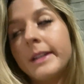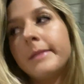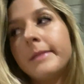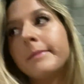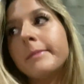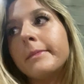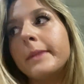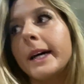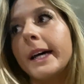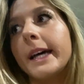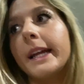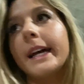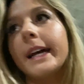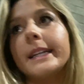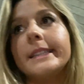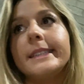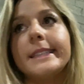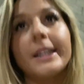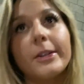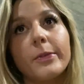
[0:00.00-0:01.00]
but
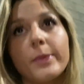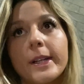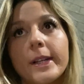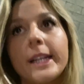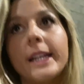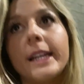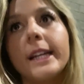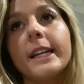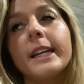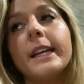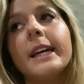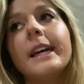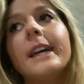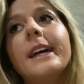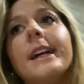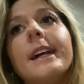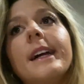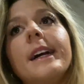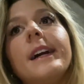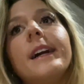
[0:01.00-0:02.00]
I did read
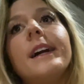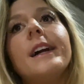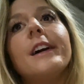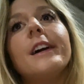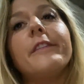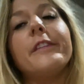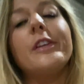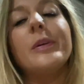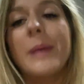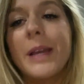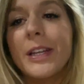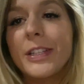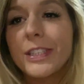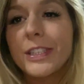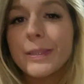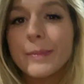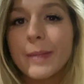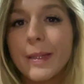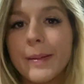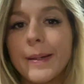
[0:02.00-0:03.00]
a few
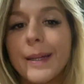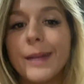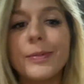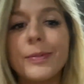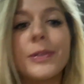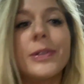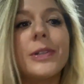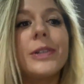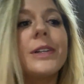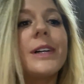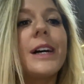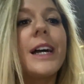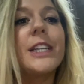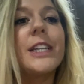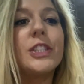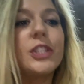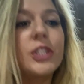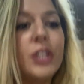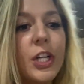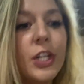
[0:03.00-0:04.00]
pages of my Bible. I
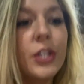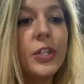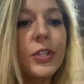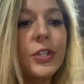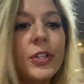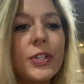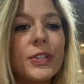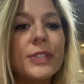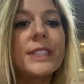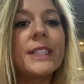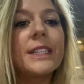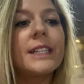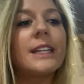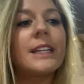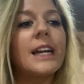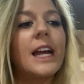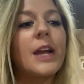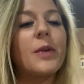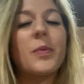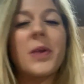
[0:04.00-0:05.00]
journaled.
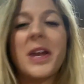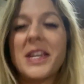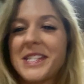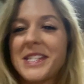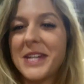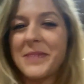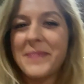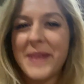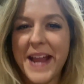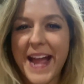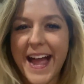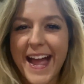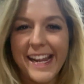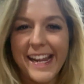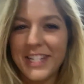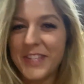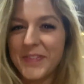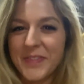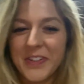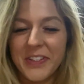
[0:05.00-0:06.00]
I rested my
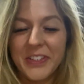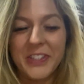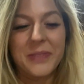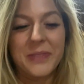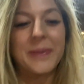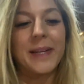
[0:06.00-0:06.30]
eyes for a little